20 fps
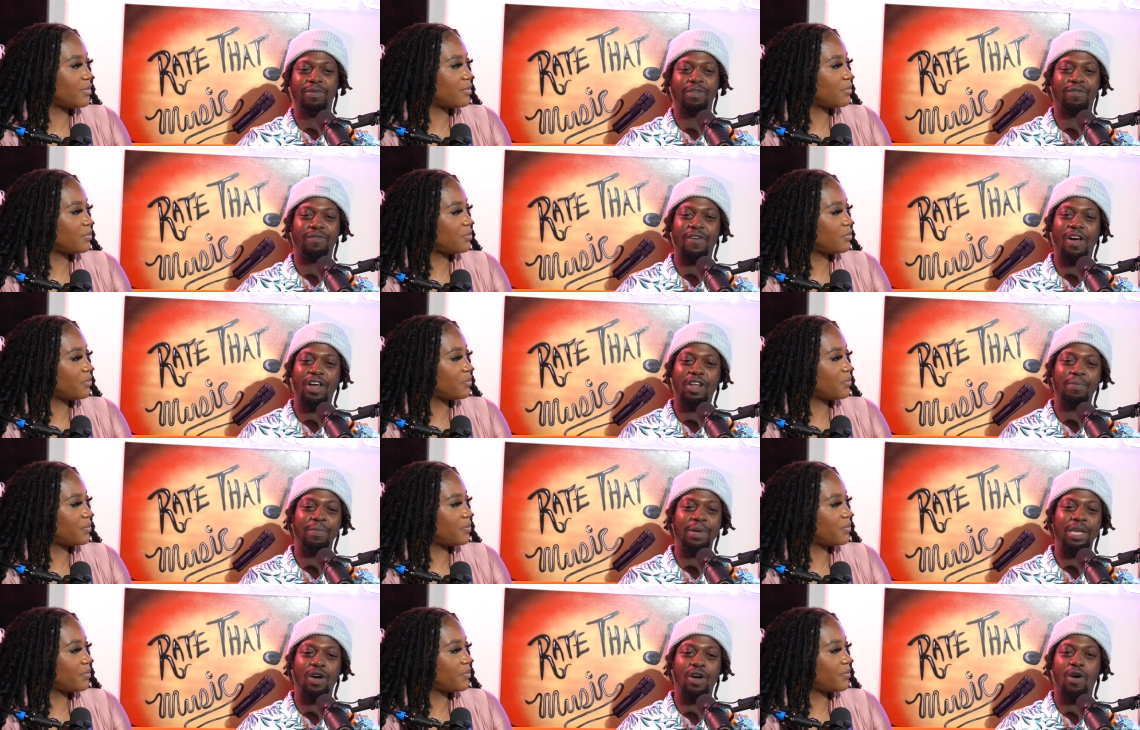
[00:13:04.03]
Speaker 1: follow
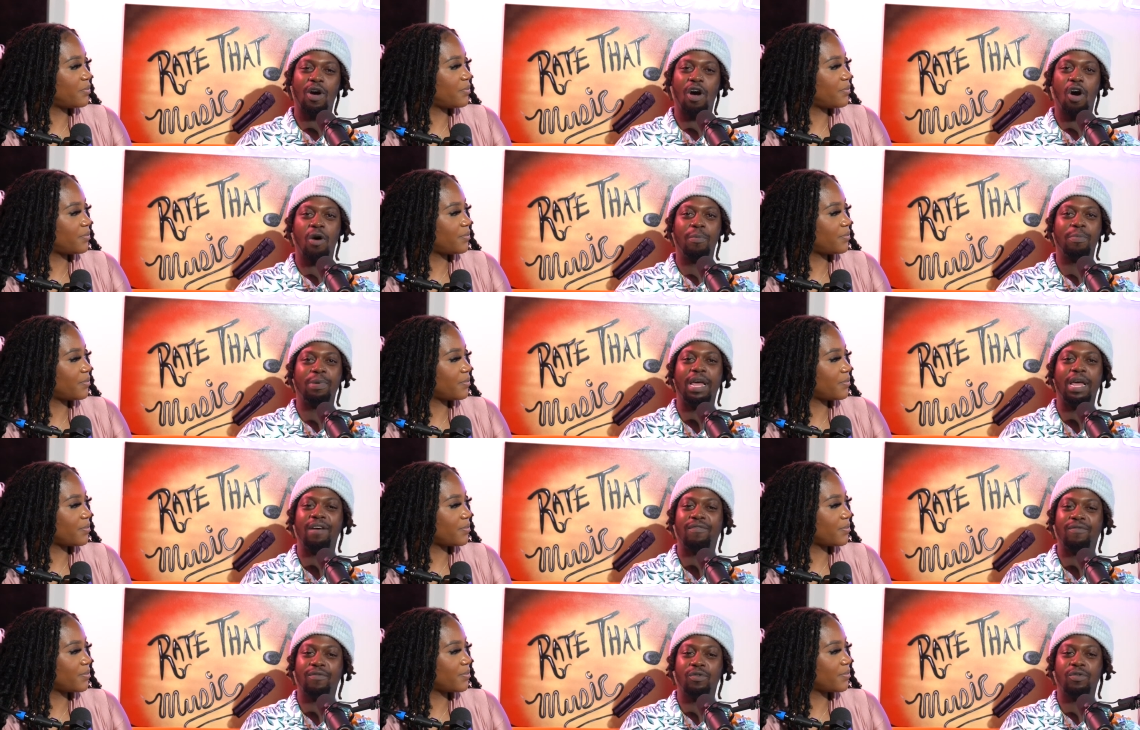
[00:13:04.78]
me on all
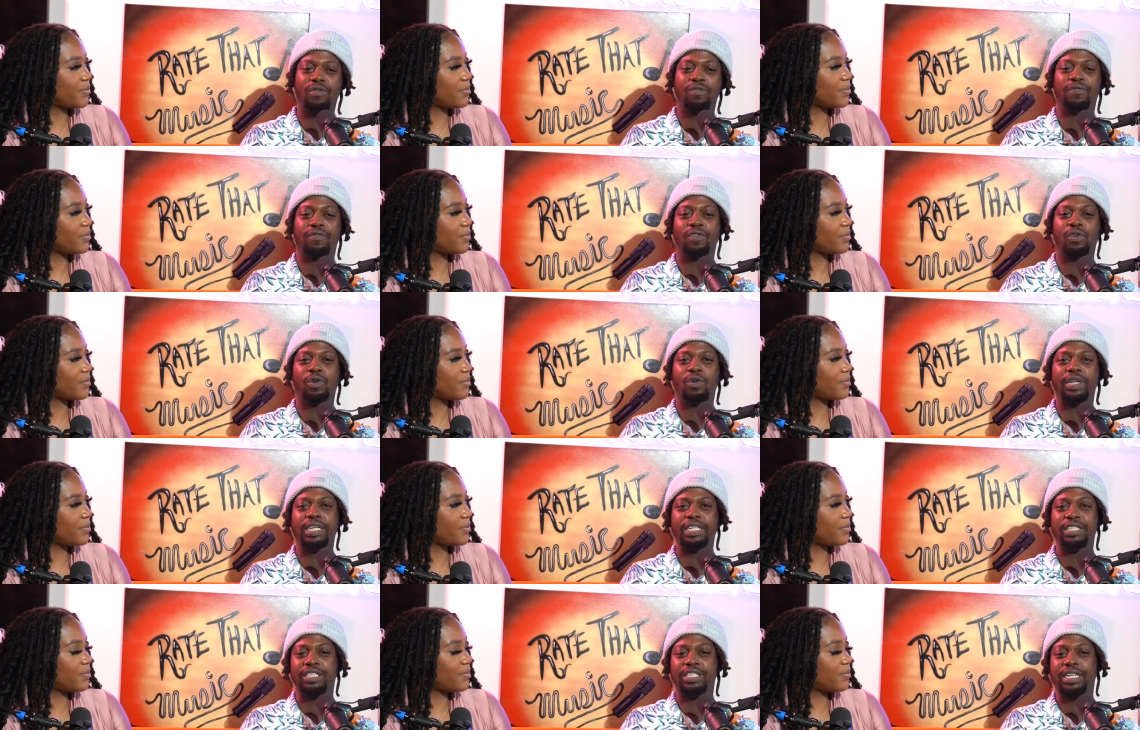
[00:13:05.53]
platforms,
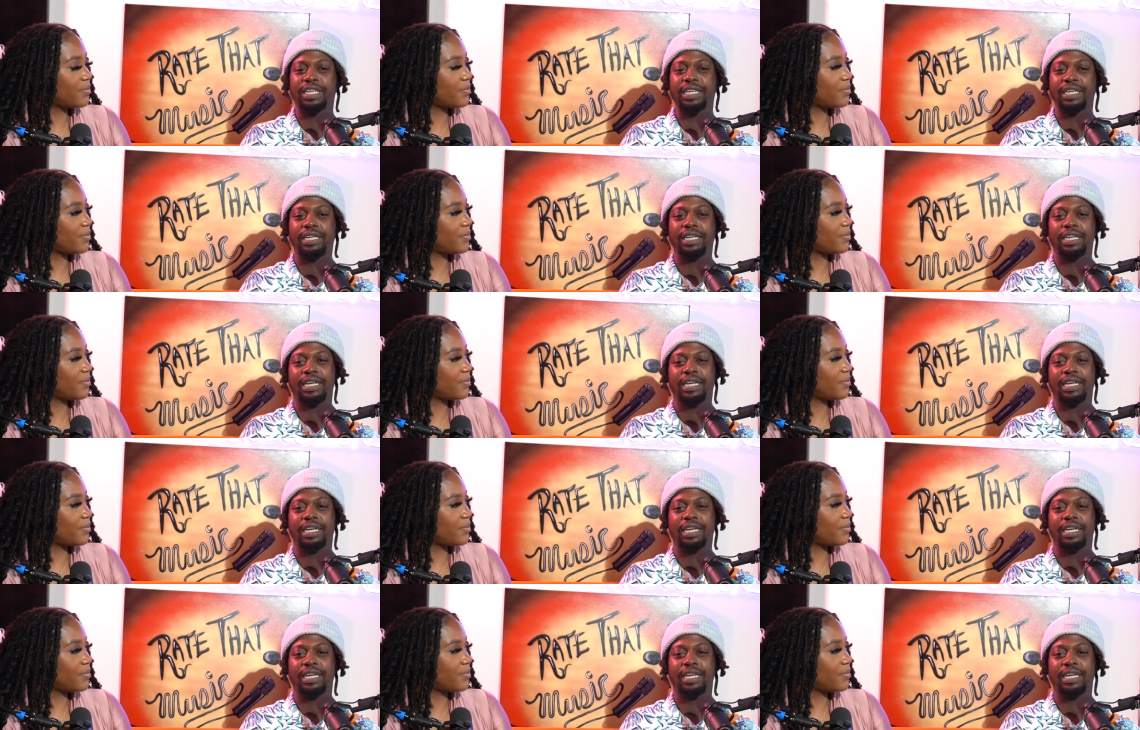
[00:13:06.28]
Flowtly J,